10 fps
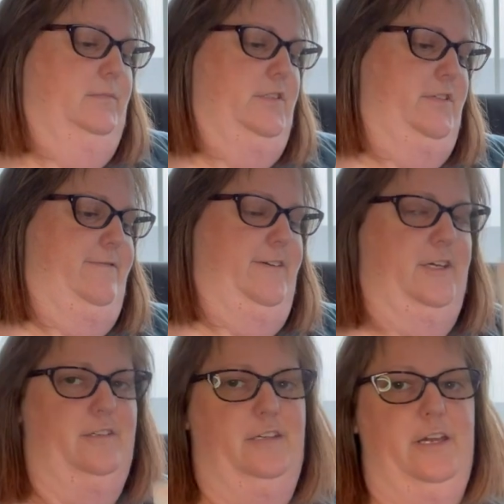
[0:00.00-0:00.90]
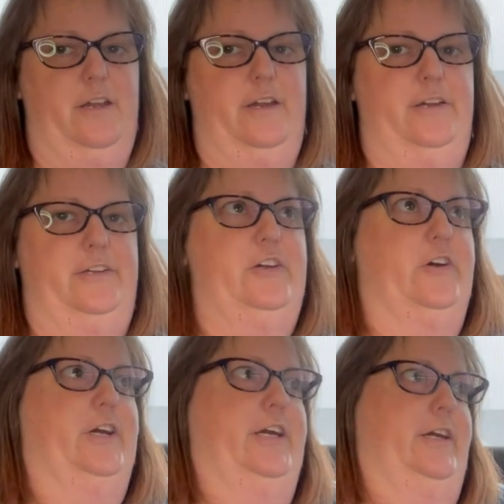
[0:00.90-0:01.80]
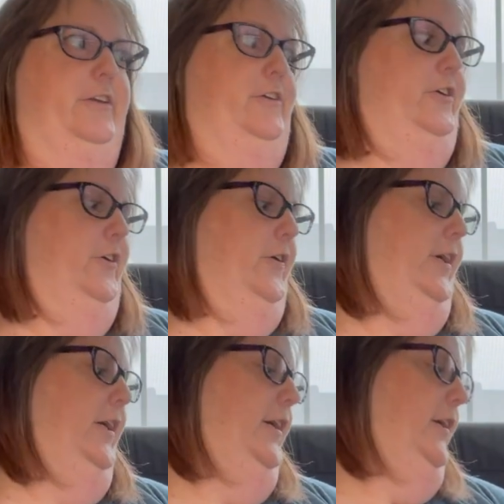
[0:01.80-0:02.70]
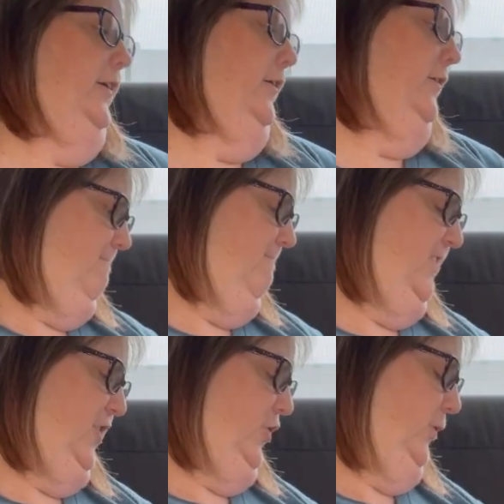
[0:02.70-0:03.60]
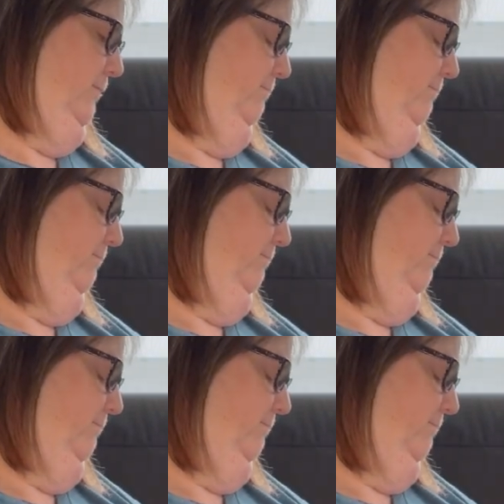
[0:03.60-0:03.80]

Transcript: to fit Yuri and Yuri and Victor.